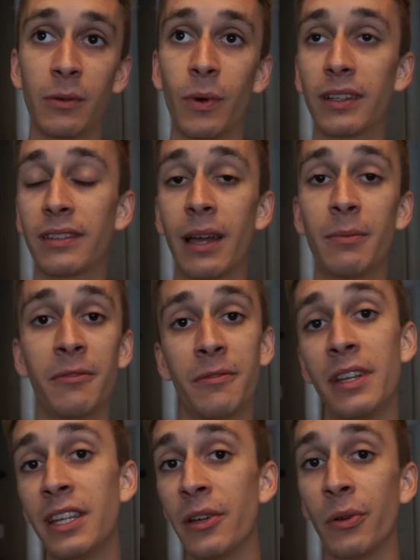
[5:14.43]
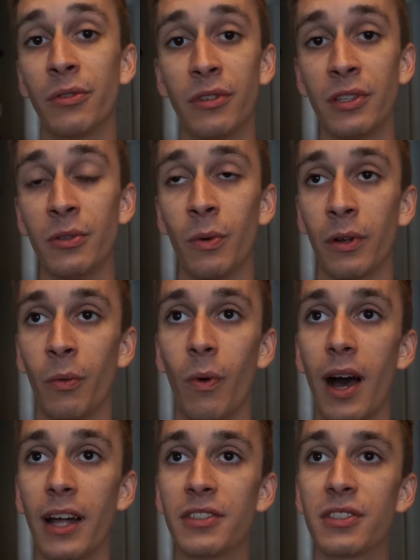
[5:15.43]
What type of videos do you want to
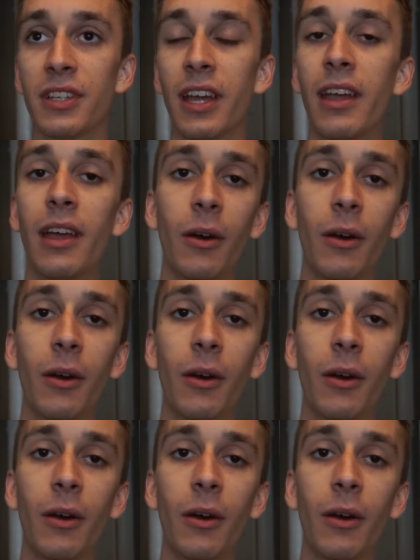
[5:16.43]
watch?